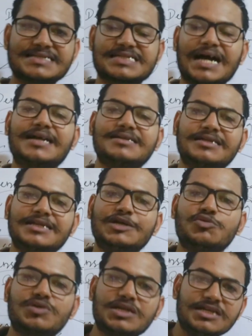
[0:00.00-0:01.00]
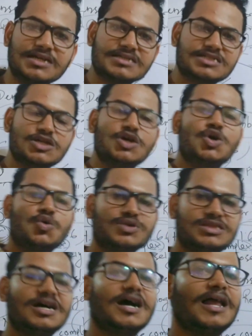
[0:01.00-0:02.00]
inside the nucleus
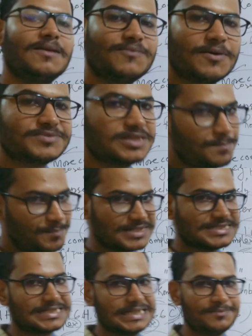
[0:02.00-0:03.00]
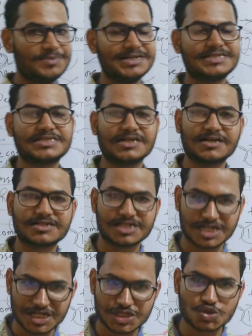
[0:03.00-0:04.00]
with the help of the positively
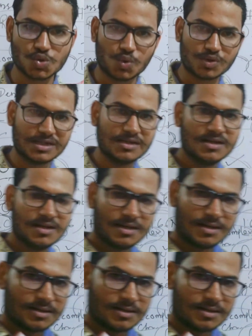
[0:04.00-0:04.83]
charged histone,